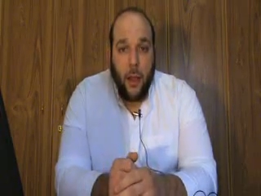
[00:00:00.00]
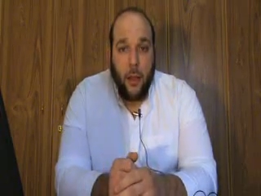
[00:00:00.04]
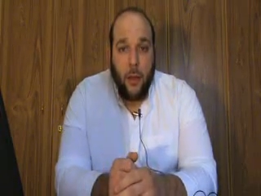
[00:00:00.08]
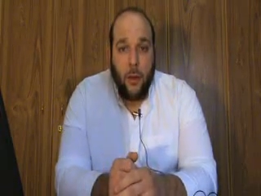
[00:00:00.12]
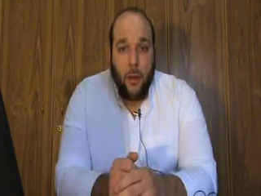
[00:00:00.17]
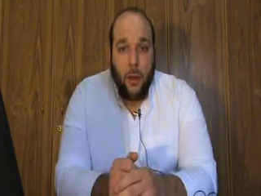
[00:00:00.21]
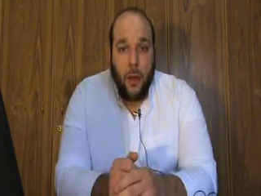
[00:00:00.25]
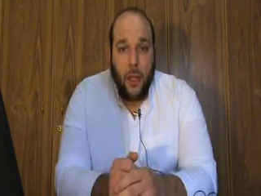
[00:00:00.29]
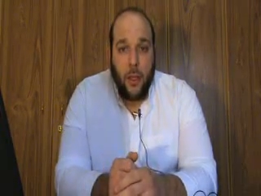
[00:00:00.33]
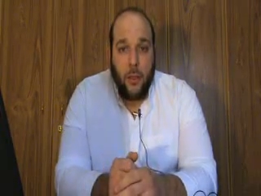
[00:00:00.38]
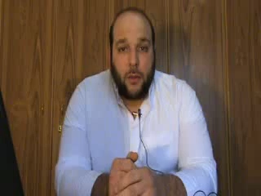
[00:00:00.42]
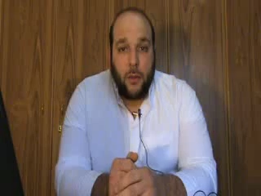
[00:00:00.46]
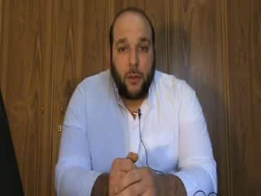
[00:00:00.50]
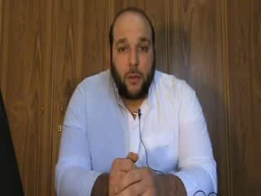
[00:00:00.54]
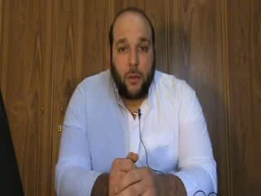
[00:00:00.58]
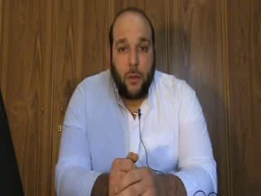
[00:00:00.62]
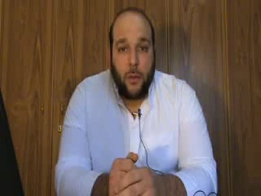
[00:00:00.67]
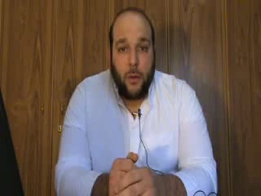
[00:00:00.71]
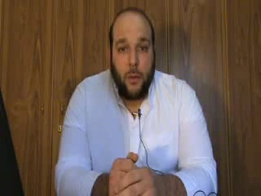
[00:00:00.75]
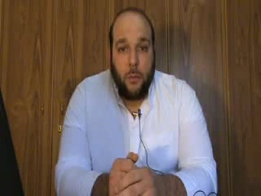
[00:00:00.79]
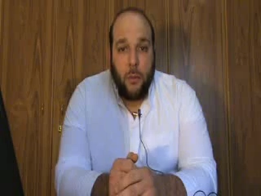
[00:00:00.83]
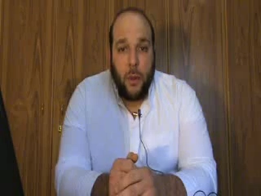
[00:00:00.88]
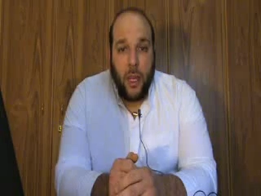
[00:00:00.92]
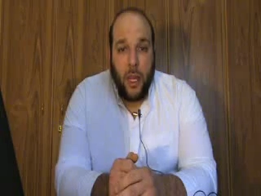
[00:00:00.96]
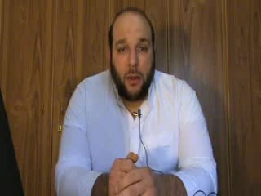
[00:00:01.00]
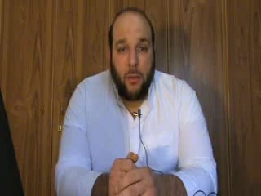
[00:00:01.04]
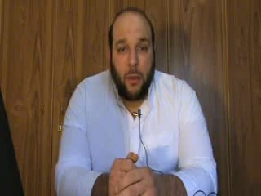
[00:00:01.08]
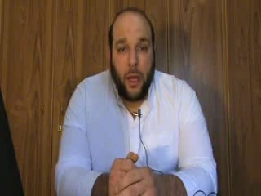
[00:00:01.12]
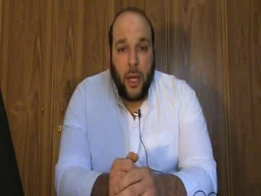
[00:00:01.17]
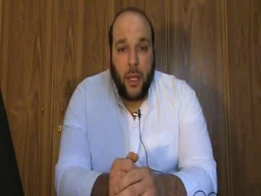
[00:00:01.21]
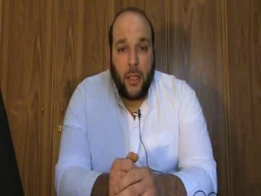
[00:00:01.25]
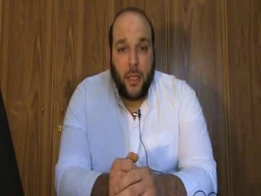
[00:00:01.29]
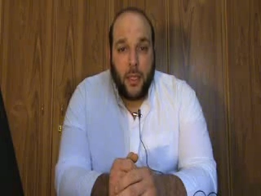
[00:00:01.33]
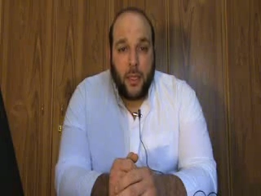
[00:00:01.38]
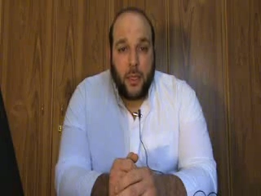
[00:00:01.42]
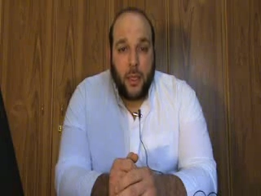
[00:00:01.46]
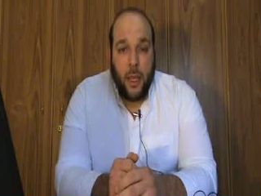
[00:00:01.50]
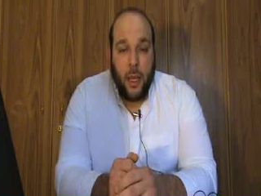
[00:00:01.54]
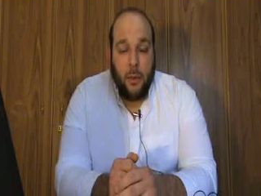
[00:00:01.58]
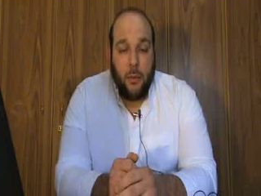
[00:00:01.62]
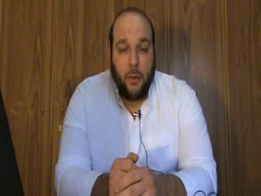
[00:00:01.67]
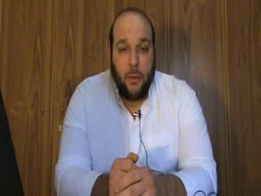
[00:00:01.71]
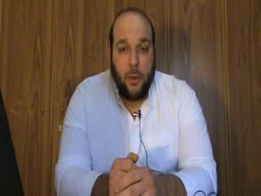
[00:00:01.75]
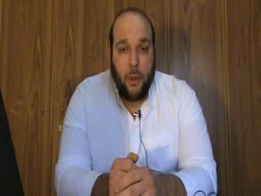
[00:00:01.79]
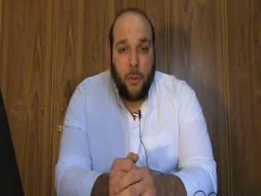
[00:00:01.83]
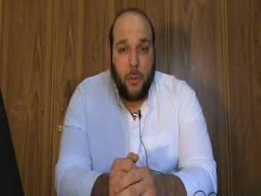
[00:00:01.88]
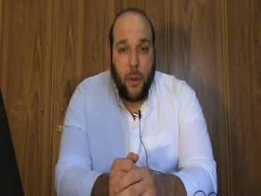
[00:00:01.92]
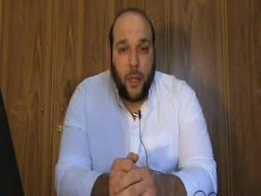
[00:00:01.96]
you need to minimize the
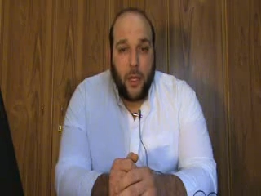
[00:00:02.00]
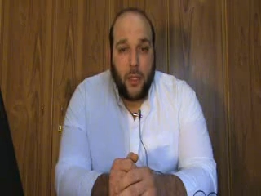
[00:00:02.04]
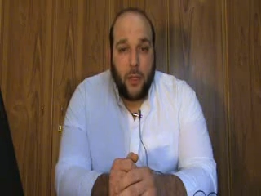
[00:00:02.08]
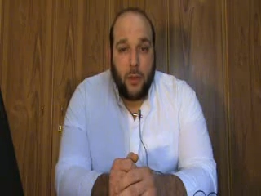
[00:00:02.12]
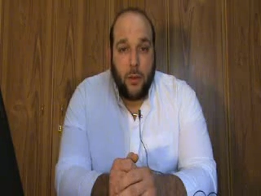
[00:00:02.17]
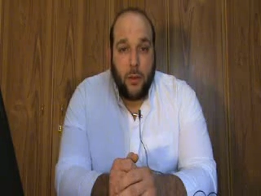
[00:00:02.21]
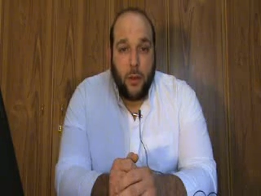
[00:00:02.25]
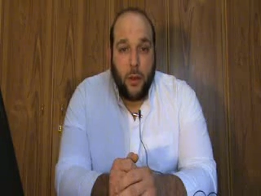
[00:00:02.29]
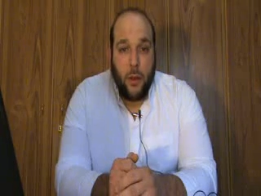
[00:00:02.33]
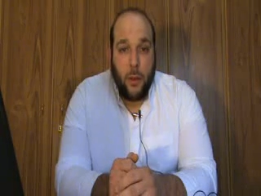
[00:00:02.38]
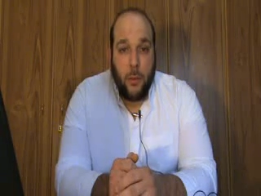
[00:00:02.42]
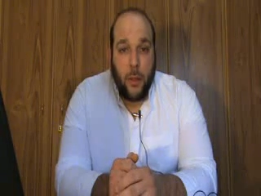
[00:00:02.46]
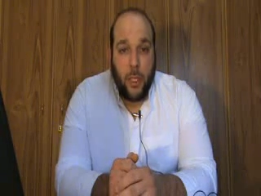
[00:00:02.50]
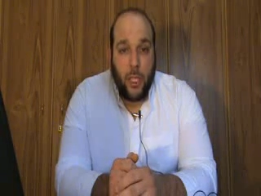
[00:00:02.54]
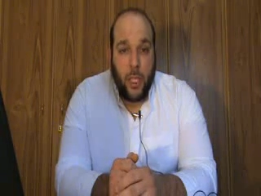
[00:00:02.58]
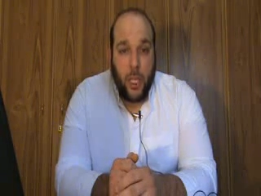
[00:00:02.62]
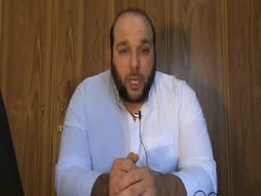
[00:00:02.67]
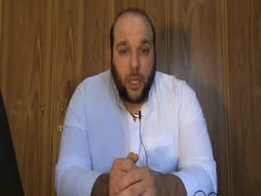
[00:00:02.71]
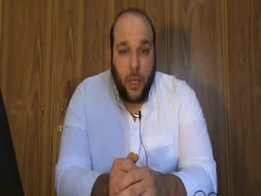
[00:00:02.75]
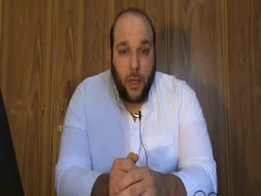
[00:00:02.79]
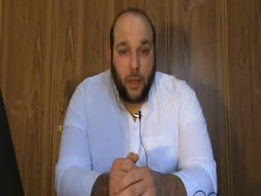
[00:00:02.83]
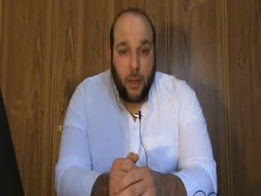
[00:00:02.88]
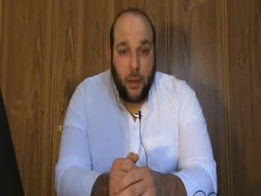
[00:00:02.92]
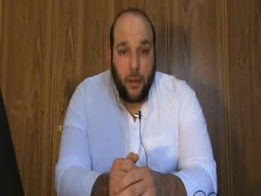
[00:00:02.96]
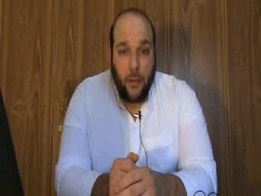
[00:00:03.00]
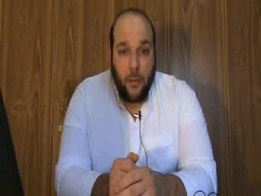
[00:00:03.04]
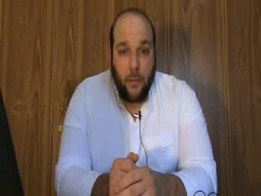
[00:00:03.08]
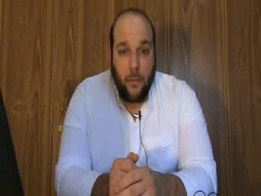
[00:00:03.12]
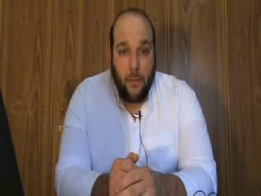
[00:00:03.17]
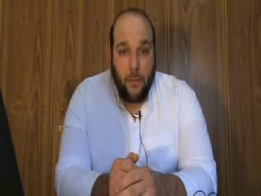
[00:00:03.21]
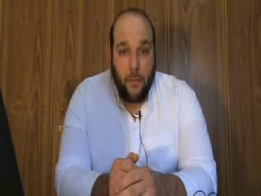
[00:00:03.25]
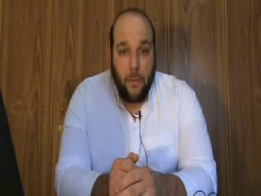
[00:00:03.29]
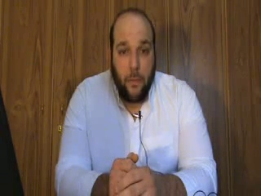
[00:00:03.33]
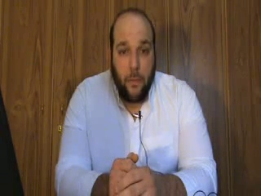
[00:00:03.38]
time of the patient on the machine